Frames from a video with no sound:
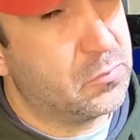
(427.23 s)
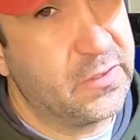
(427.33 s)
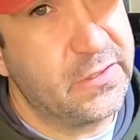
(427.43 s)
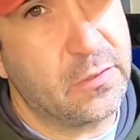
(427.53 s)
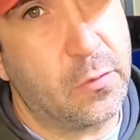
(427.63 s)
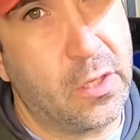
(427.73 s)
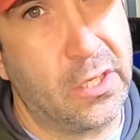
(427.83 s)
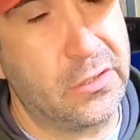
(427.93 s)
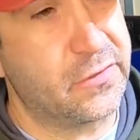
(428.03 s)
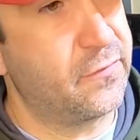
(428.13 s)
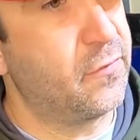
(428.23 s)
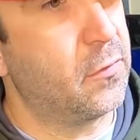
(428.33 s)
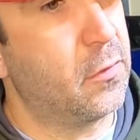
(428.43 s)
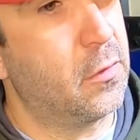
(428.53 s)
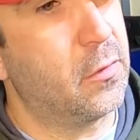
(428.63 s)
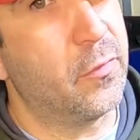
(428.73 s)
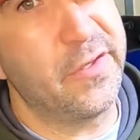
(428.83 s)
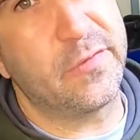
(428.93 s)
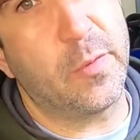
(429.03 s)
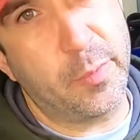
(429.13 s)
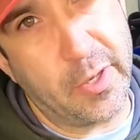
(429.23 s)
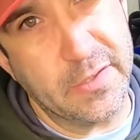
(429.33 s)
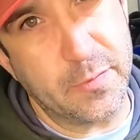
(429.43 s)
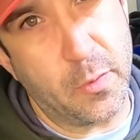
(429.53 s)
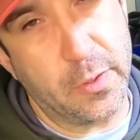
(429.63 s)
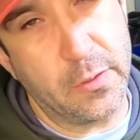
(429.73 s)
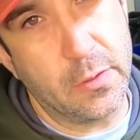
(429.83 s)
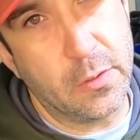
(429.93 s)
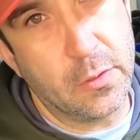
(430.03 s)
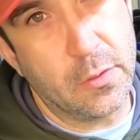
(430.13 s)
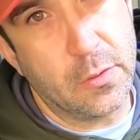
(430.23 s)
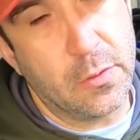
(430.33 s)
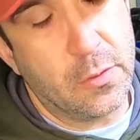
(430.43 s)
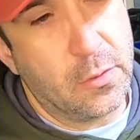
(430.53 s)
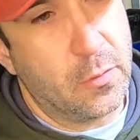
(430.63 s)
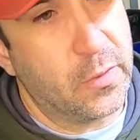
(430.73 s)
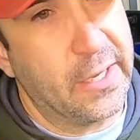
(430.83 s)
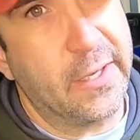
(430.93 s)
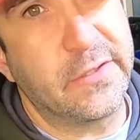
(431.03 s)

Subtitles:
decent rods for a reasonable price point. When I